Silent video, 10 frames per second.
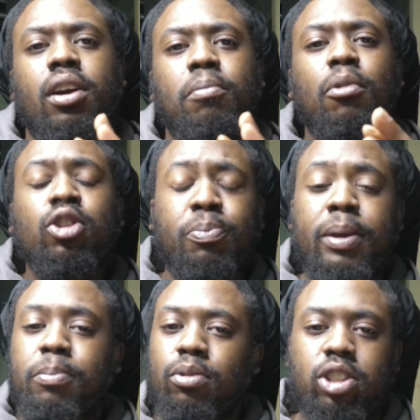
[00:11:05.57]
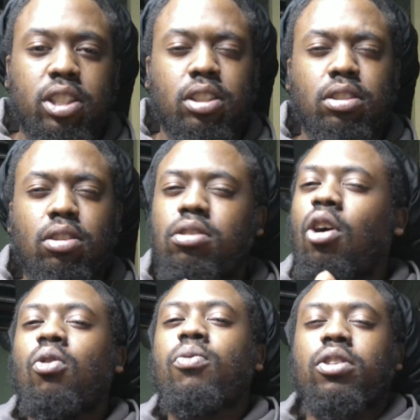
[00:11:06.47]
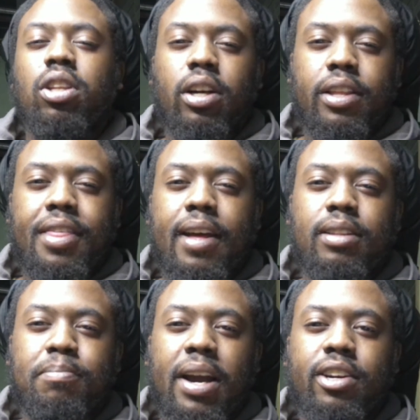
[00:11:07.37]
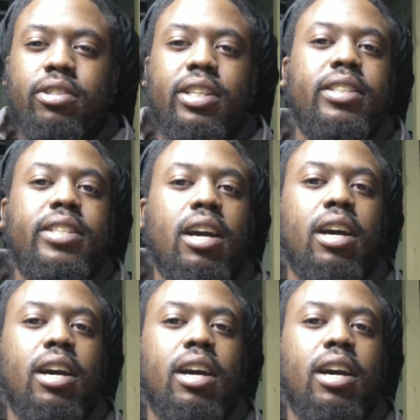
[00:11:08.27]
most people just overlook that minor detail,